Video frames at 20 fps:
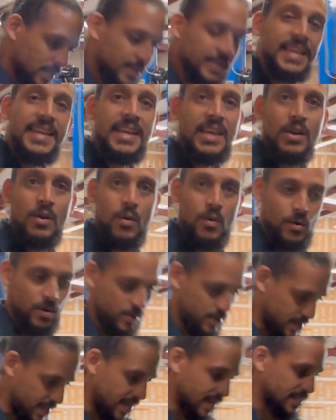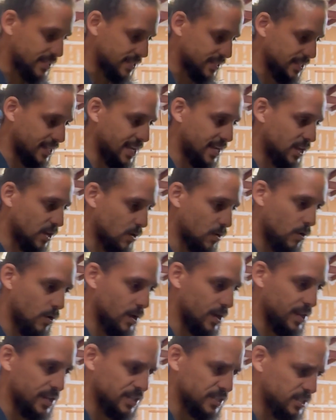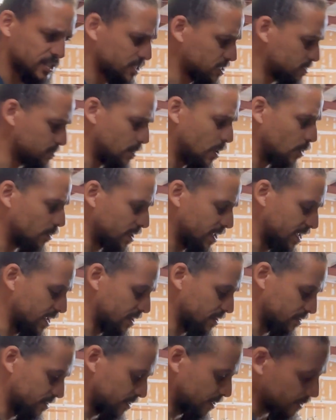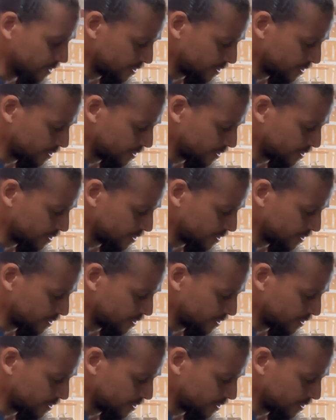leaking oil. Yes, okay. Leaking oil and smoking or